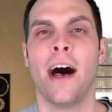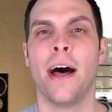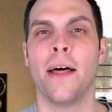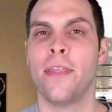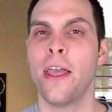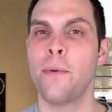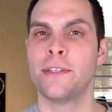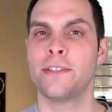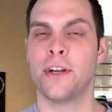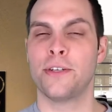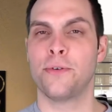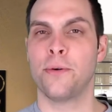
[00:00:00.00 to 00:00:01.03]
Uh, they would
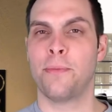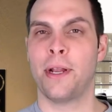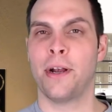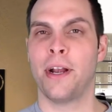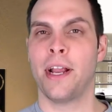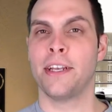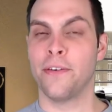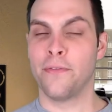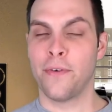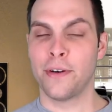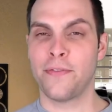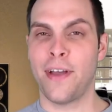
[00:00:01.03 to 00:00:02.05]
start to appear and
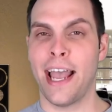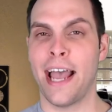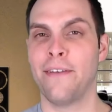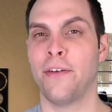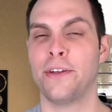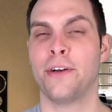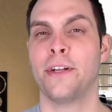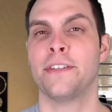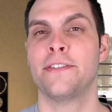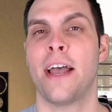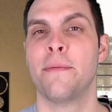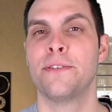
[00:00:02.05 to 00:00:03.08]
diversify heavily during
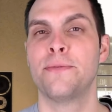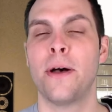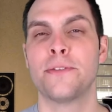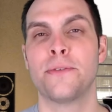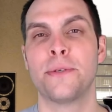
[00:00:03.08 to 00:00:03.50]
this time as well.